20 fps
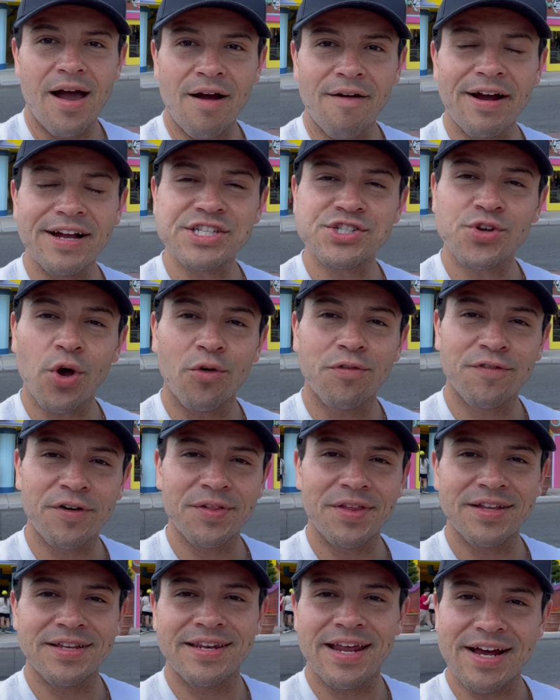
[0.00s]
All right, so for
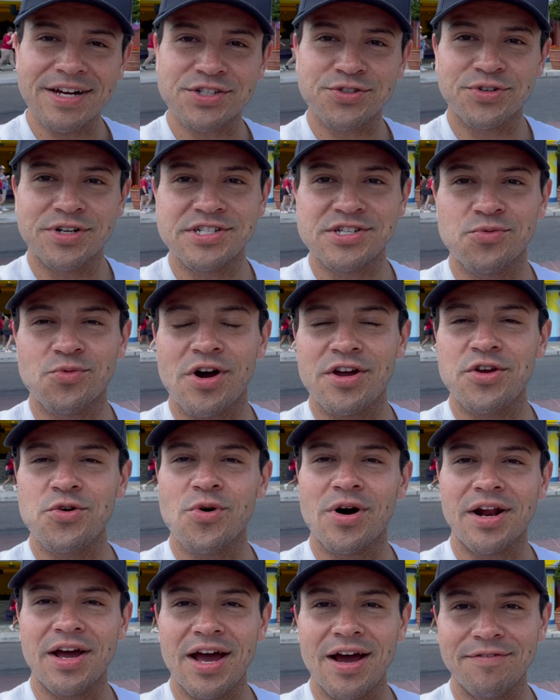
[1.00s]
the next reason why you
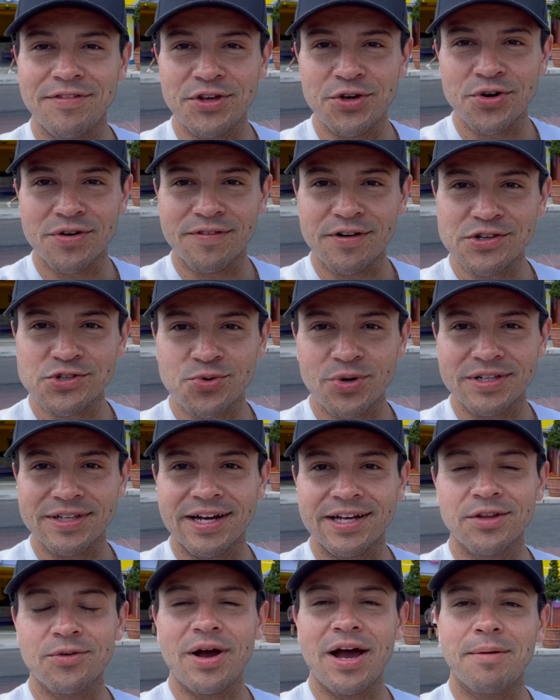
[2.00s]
want to have the Universal
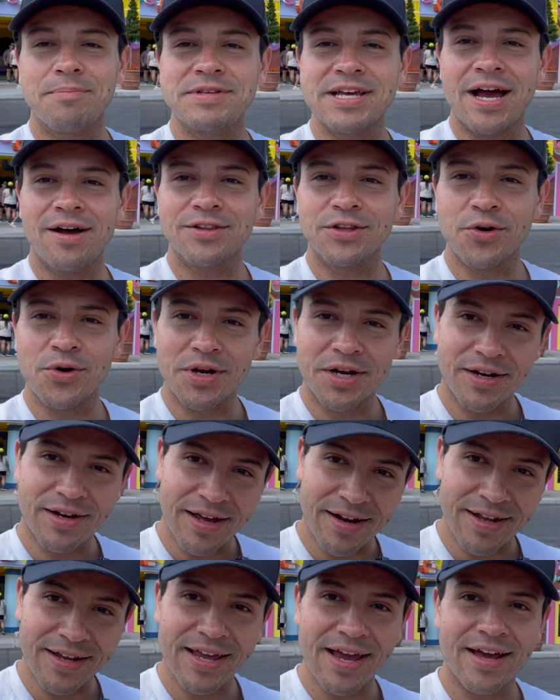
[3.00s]
Orlando app downloaded,
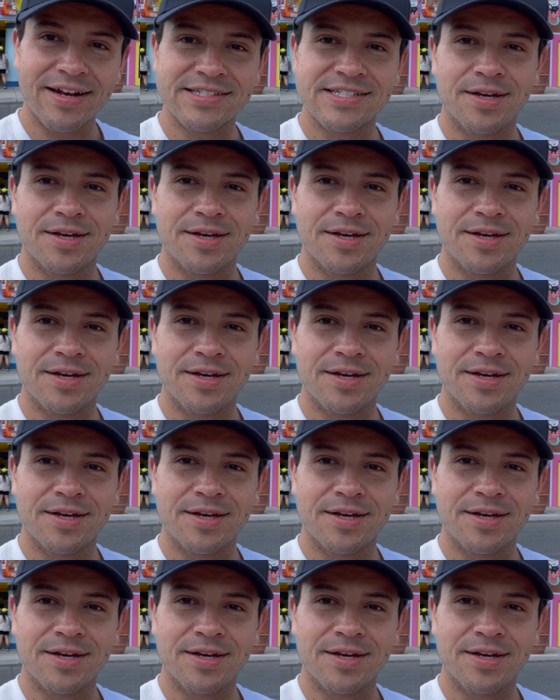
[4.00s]
and again,